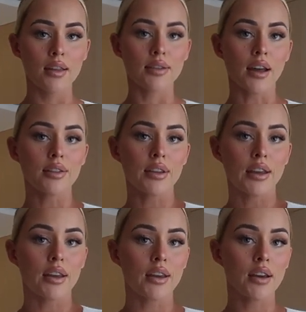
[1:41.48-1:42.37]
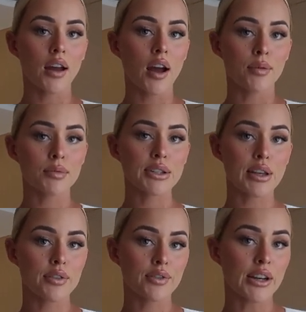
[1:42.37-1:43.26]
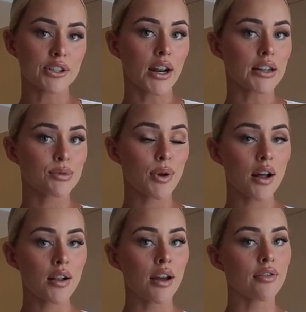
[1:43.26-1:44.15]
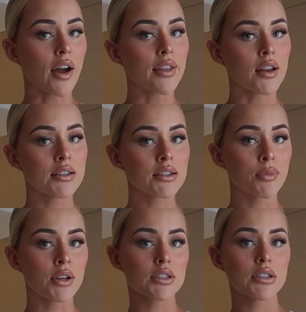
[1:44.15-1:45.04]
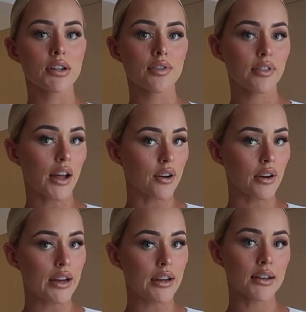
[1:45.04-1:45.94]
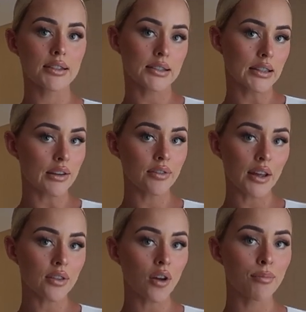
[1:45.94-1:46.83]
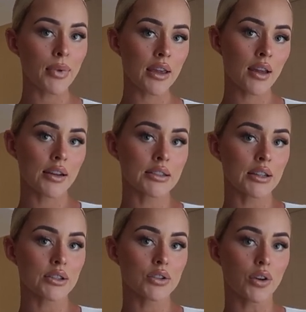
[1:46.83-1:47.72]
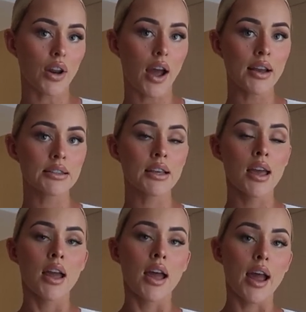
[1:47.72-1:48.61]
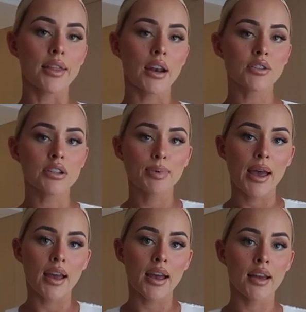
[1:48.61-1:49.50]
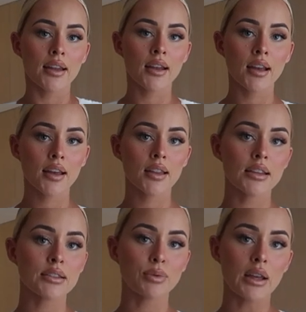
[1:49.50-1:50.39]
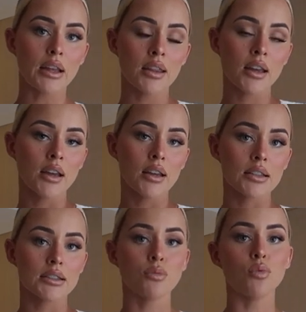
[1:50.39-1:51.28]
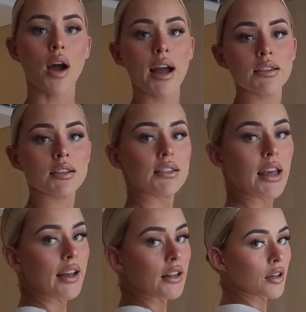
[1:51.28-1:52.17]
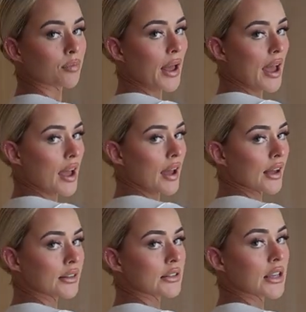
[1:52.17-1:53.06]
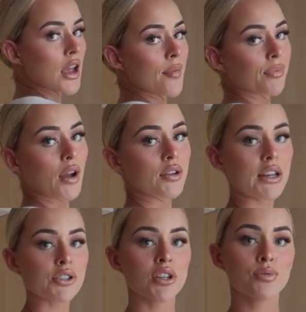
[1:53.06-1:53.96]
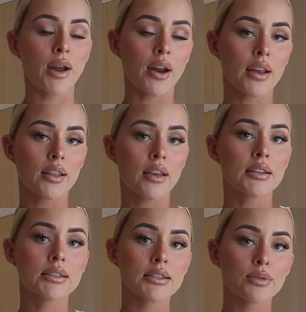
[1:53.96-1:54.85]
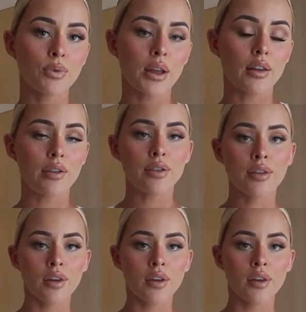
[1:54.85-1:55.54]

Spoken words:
that the sleeves finish at as well. I find that it's the most flattering sleeve length on me. I think it's so nice. And then I just paired this with some white tailored pants. I was actually wearing this with